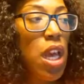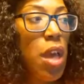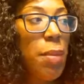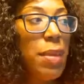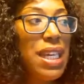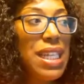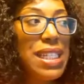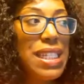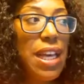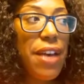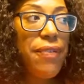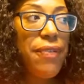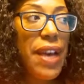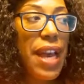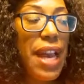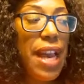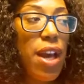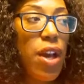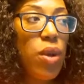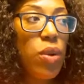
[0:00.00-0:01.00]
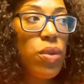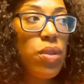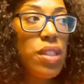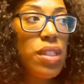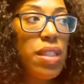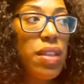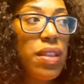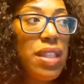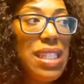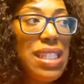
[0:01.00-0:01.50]
because I found
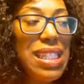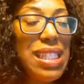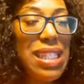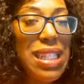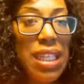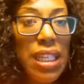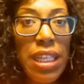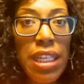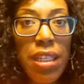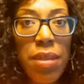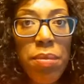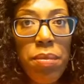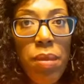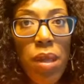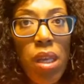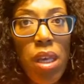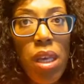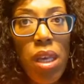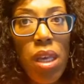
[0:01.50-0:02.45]
this thing